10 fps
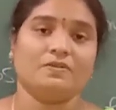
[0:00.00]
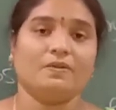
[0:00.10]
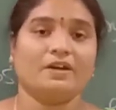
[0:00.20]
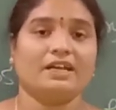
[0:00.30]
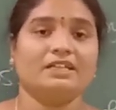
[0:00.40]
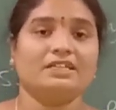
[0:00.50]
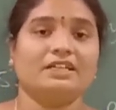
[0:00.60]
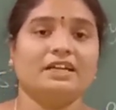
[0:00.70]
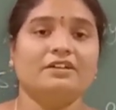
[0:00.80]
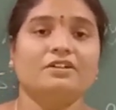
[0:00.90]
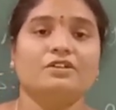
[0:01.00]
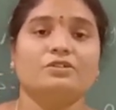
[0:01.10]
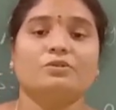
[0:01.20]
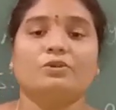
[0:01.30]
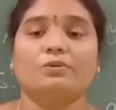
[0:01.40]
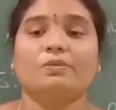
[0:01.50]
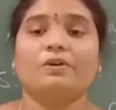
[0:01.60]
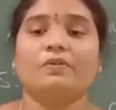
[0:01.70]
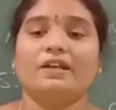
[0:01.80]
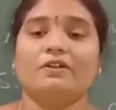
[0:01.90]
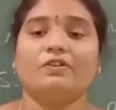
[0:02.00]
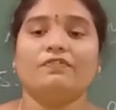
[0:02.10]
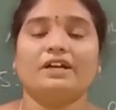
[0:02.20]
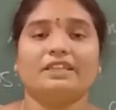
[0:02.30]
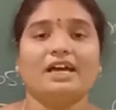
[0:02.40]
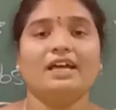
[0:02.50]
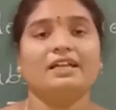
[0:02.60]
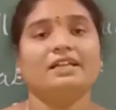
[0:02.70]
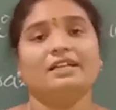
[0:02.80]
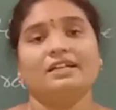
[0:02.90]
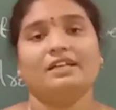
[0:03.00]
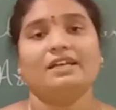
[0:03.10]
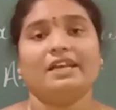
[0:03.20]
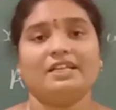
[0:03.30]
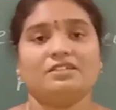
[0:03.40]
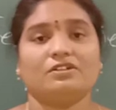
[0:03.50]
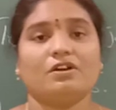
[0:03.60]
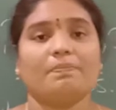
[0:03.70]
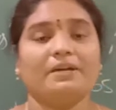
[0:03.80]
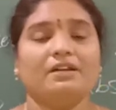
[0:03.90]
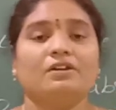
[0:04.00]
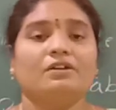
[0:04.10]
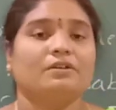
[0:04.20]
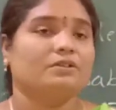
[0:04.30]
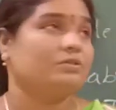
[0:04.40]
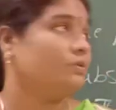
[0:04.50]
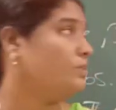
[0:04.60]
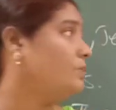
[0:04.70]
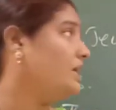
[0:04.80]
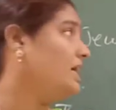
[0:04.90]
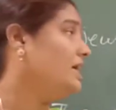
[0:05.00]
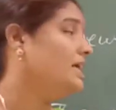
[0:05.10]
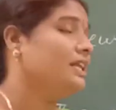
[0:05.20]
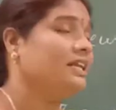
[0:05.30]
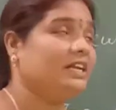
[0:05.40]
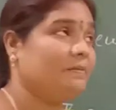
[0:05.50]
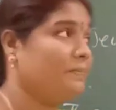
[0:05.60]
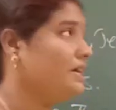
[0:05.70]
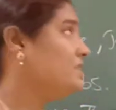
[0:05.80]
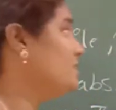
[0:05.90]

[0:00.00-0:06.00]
Okay, na children. So tomorrow we will go for the next topic. So today read page